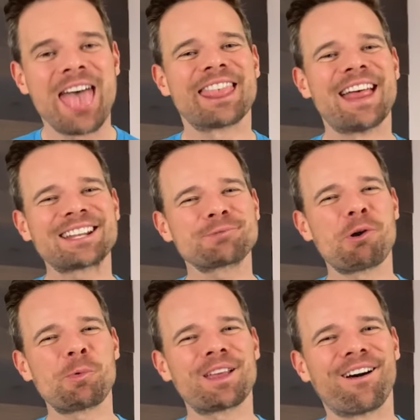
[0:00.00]
That's
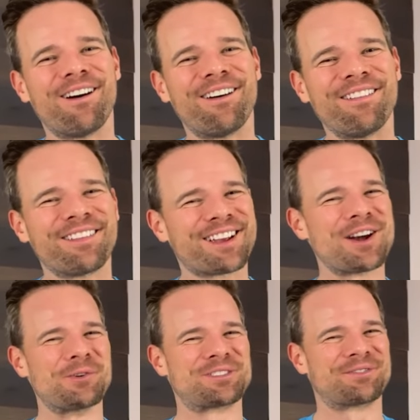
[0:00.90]
what we call
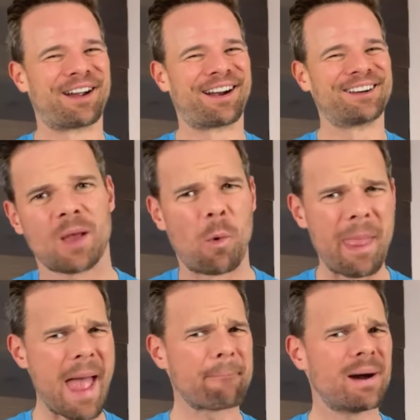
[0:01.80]
Coast Fire. When
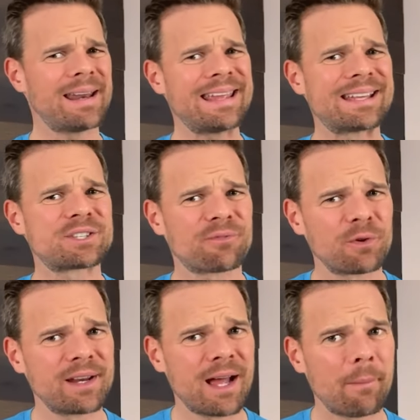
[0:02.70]
that money gets
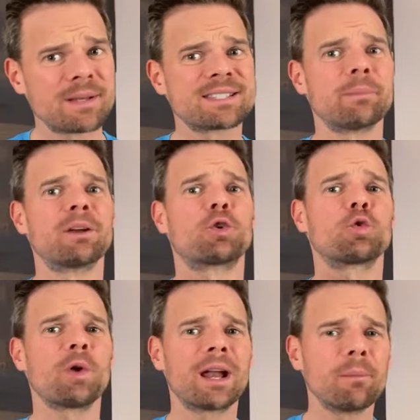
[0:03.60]
freed up, some
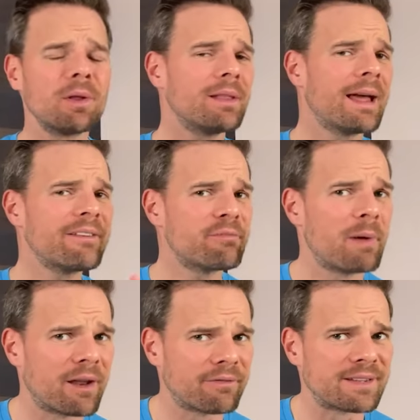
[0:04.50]
incredible life
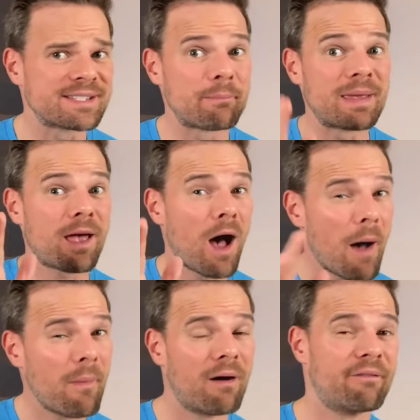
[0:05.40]
benefits
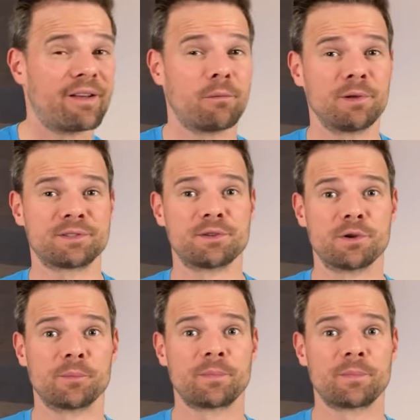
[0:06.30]
become available to you.